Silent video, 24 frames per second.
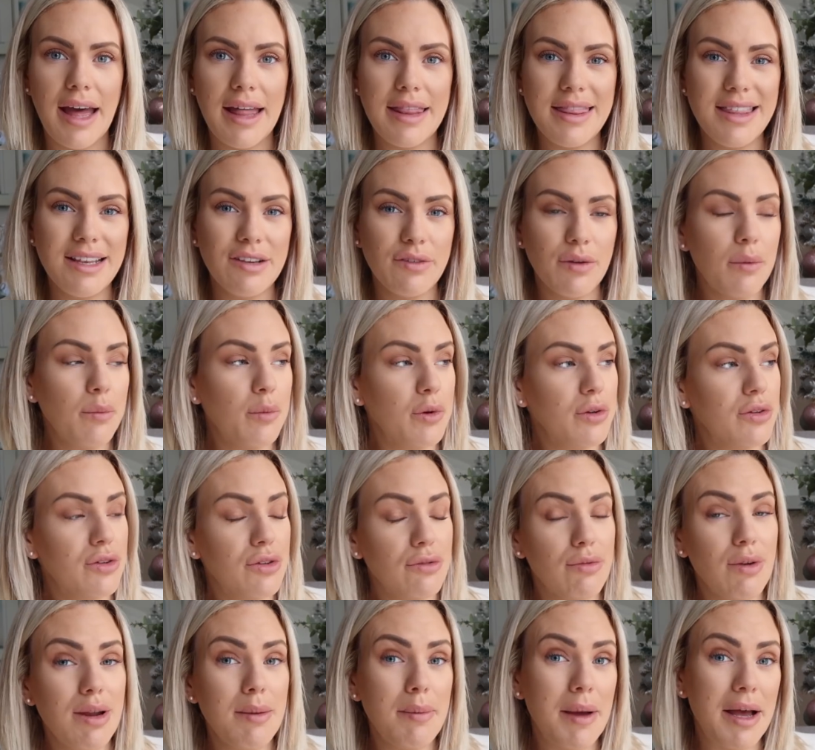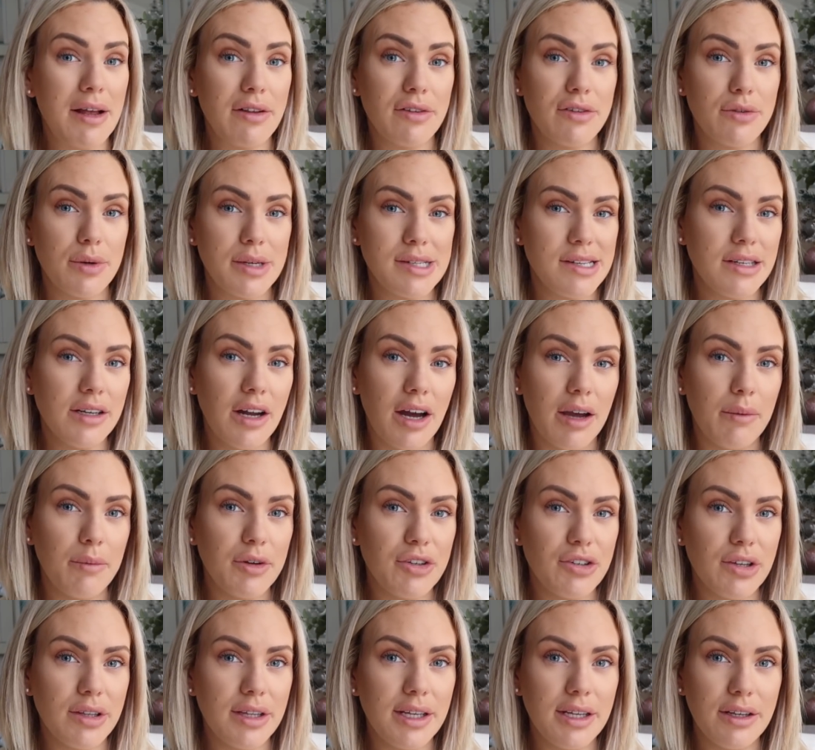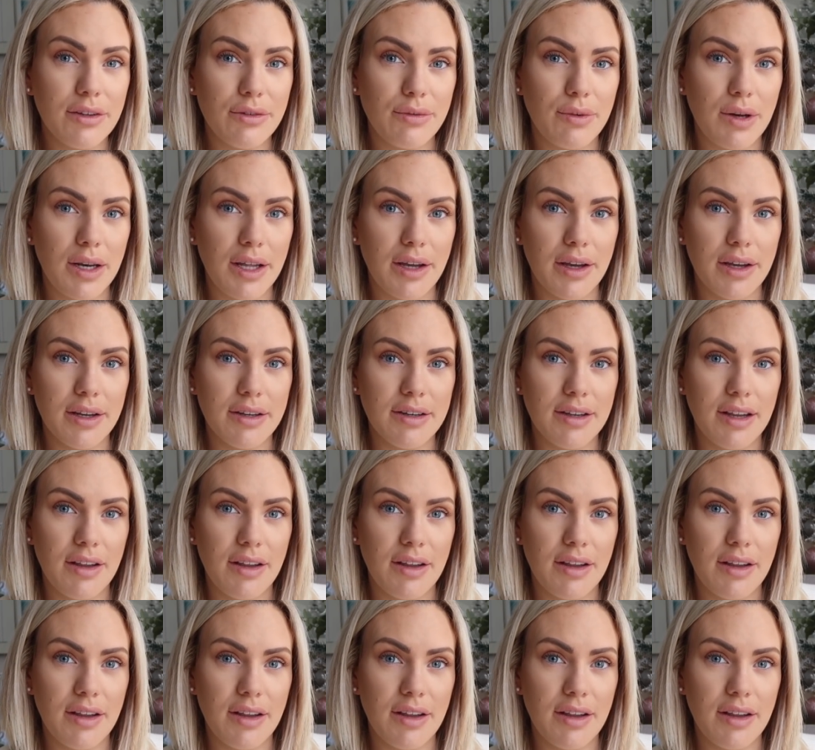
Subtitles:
And this one was £3.29, which I think is really good.